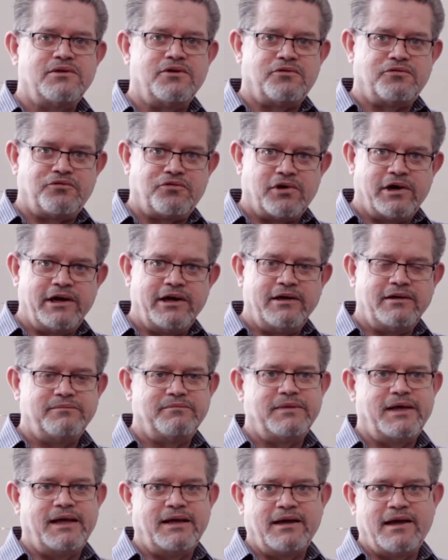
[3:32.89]
They're free
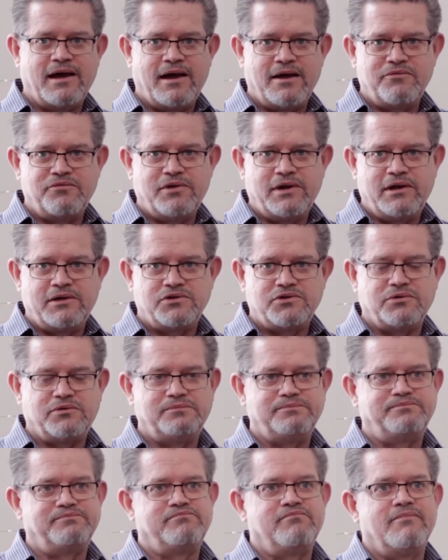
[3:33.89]
and confidential.
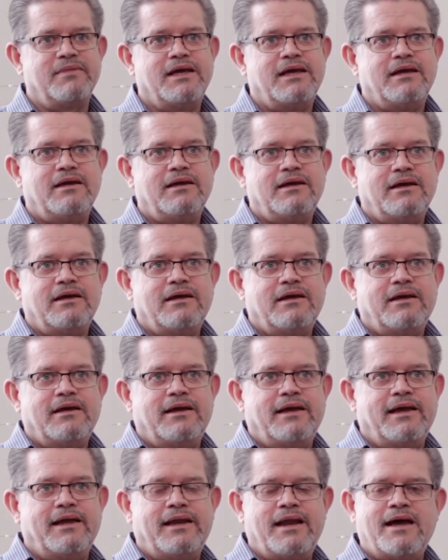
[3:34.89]

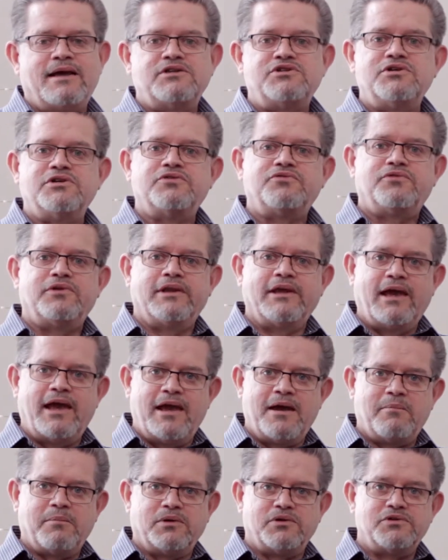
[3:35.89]
And not just for the
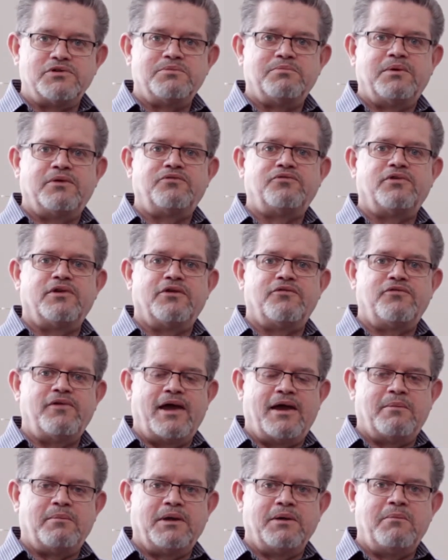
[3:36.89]
gamblers, but for the
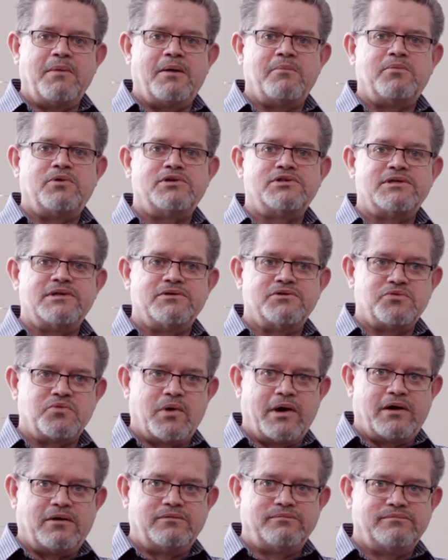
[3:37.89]
family members as
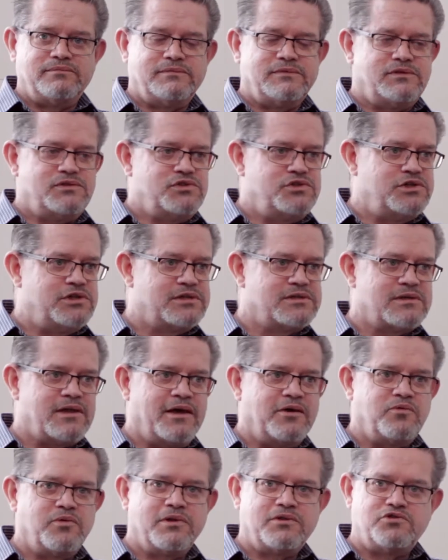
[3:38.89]
well. Just
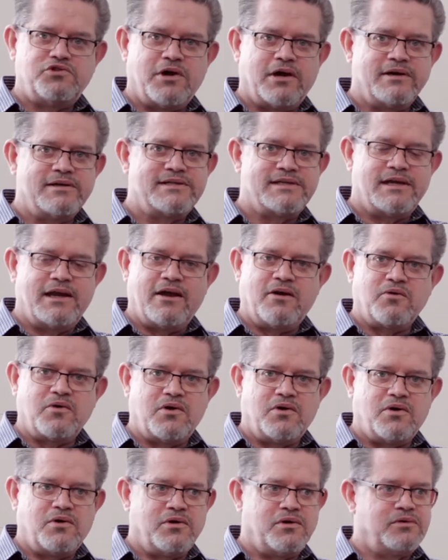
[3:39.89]
like with drugs and
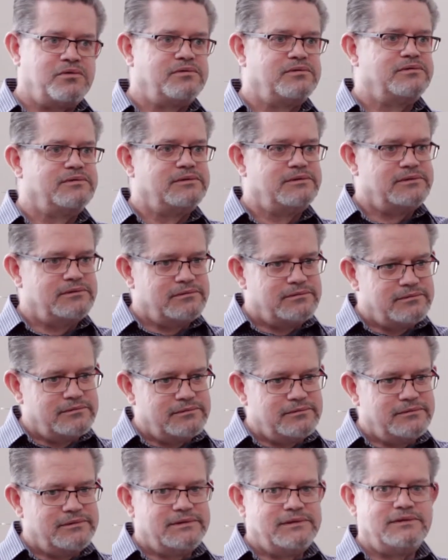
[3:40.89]
alcohol,
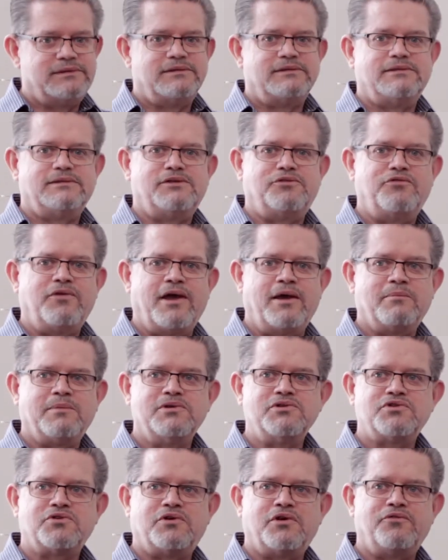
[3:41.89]
the
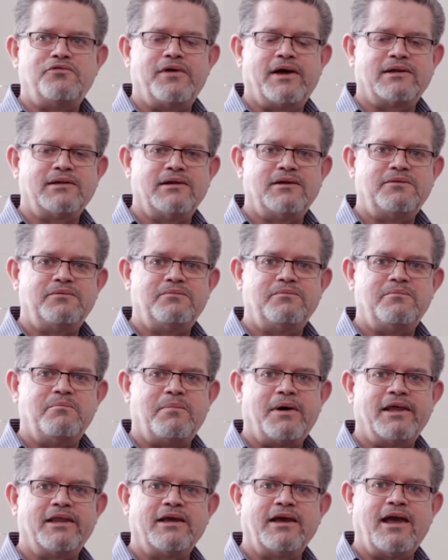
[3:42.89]
families are affected
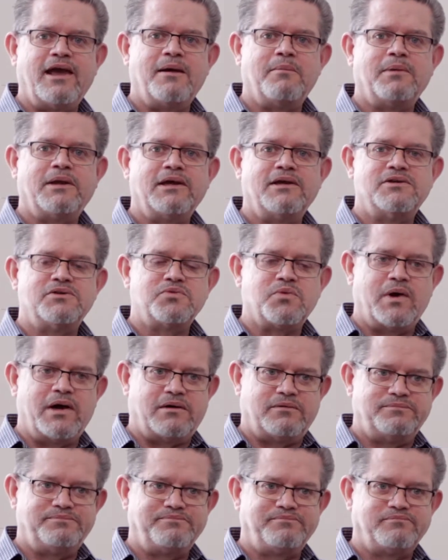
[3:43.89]
by the gambling as
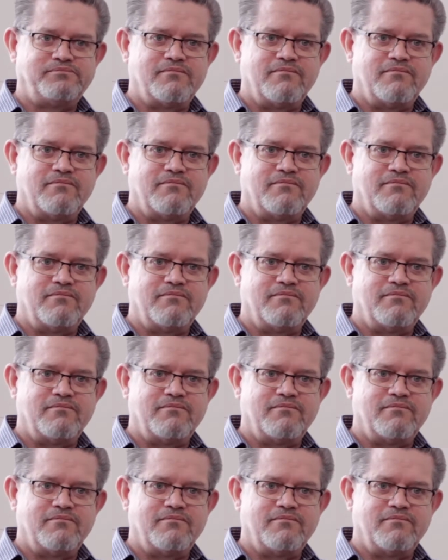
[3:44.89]
well.